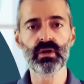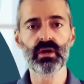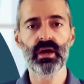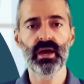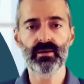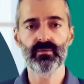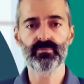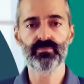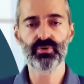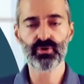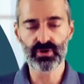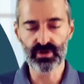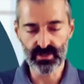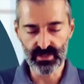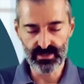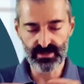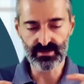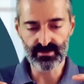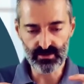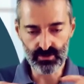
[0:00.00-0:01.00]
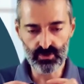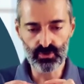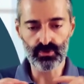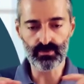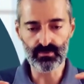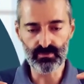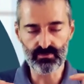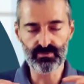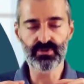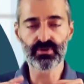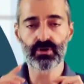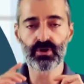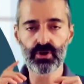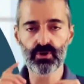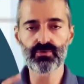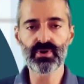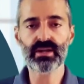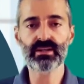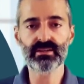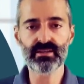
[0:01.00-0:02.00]
and put the
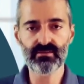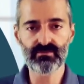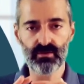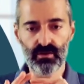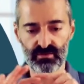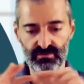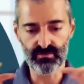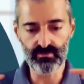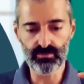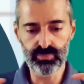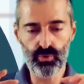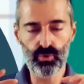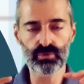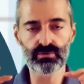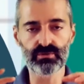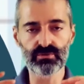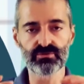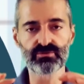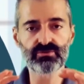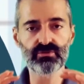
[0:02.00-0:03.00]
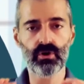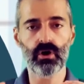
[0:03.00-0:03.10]
correct level of importance